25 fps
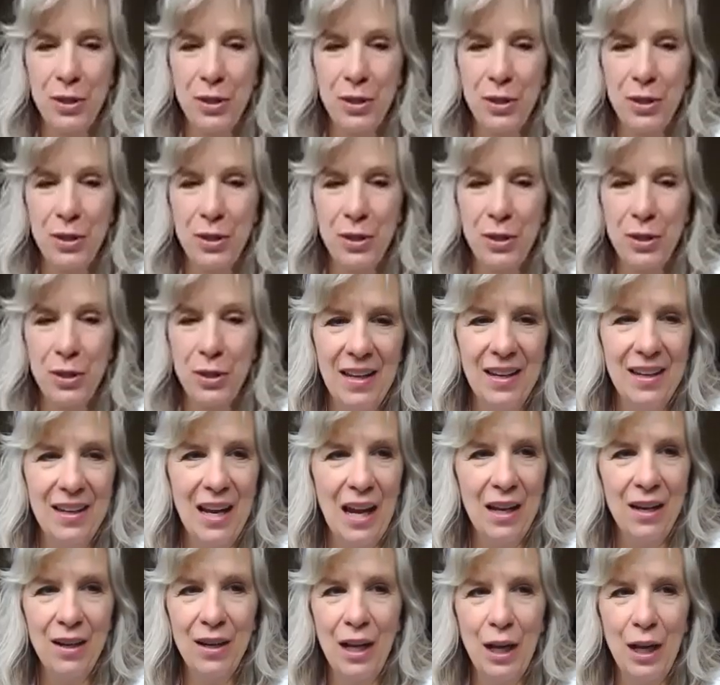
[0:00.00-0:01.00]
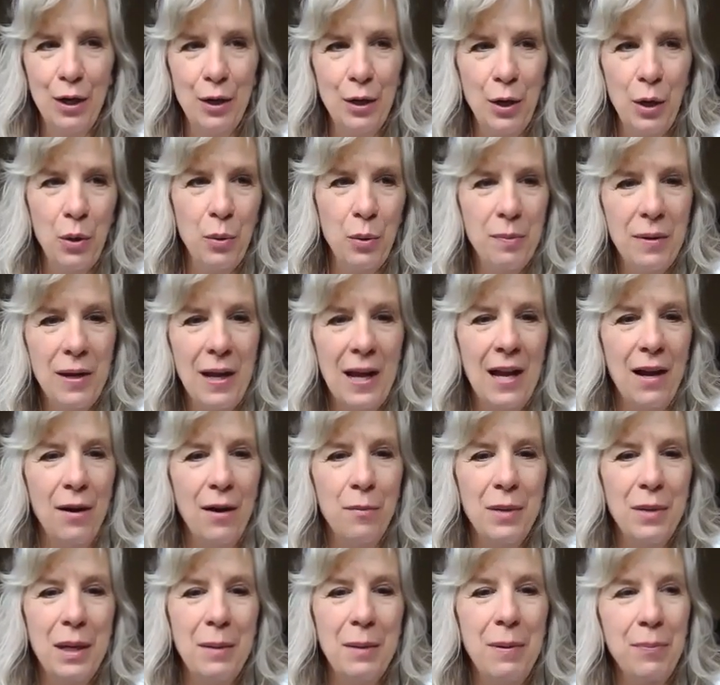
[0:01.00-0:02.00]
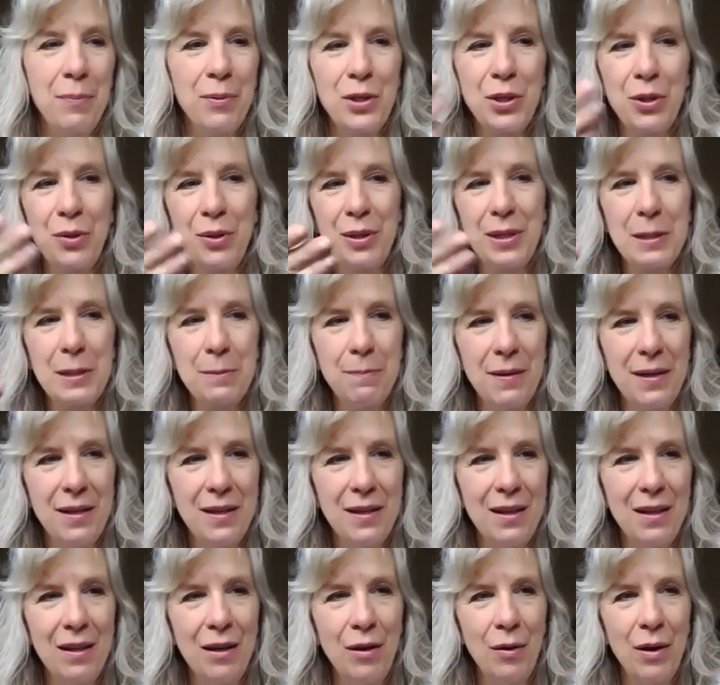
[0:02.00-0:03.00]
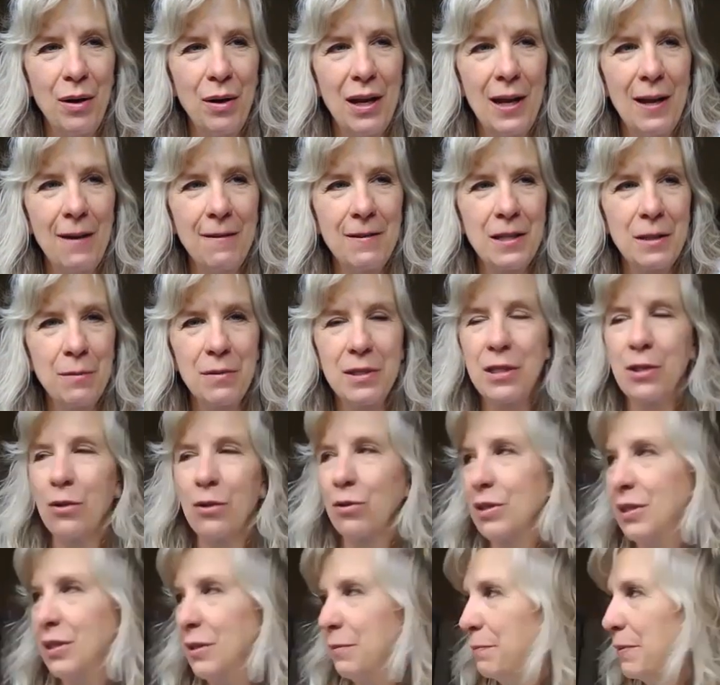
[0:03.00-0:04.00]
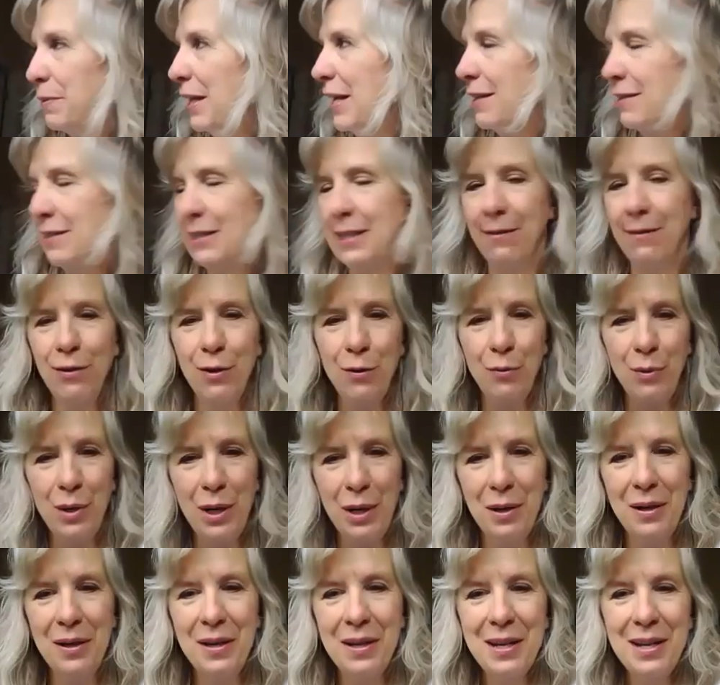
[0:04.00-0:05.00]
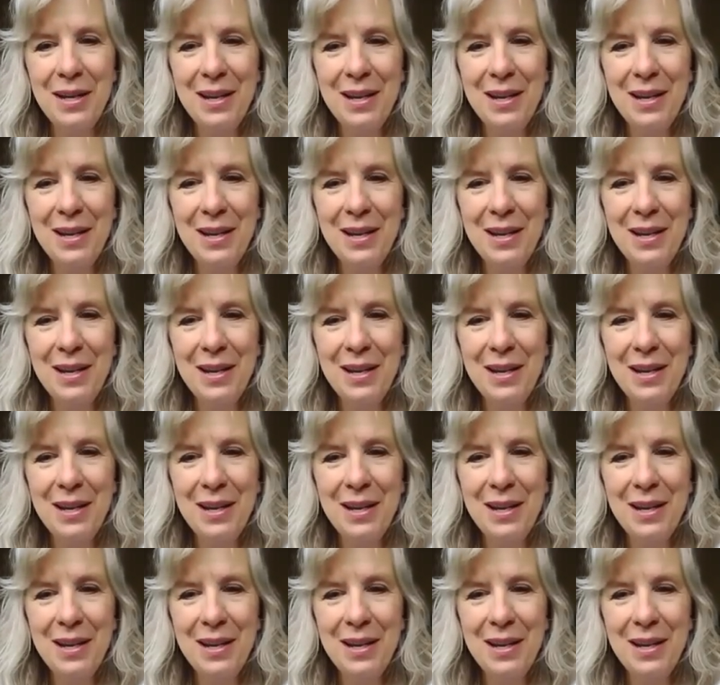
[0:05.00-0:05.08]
even, I don't know how many people do this, but, I have some silk plants even around